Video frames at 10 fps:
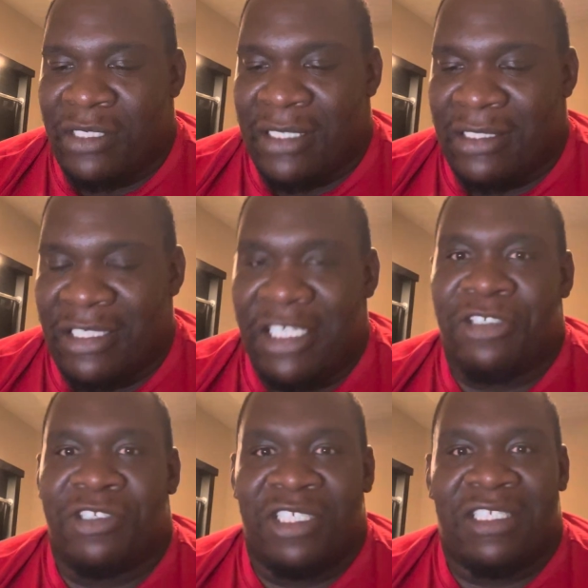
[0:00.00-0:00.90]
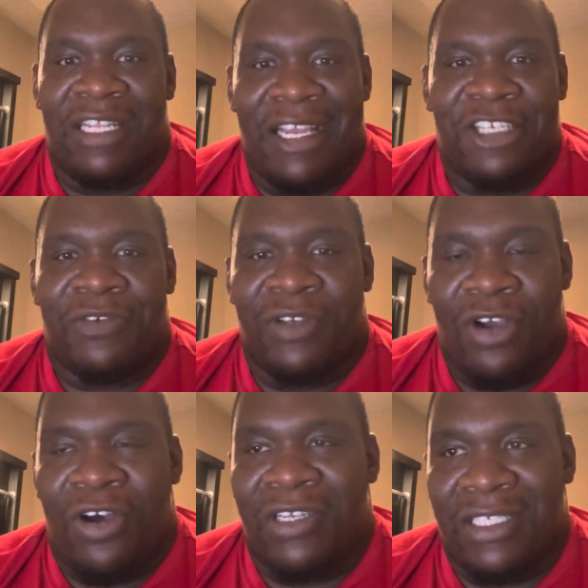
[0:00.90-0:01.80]
as a teacher just lecturing
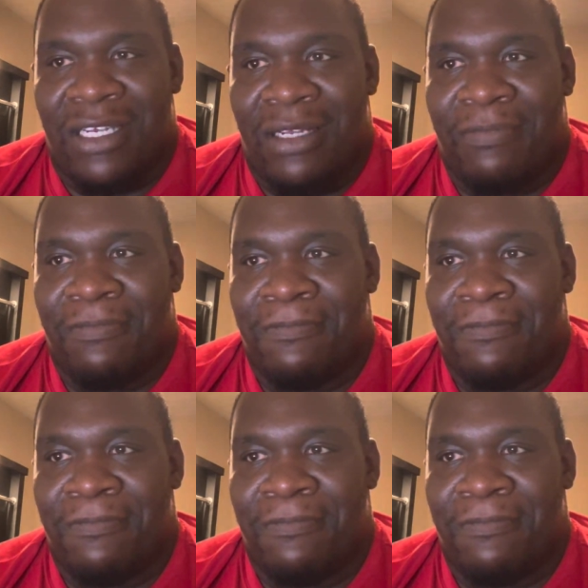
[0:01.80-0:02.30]
all the time.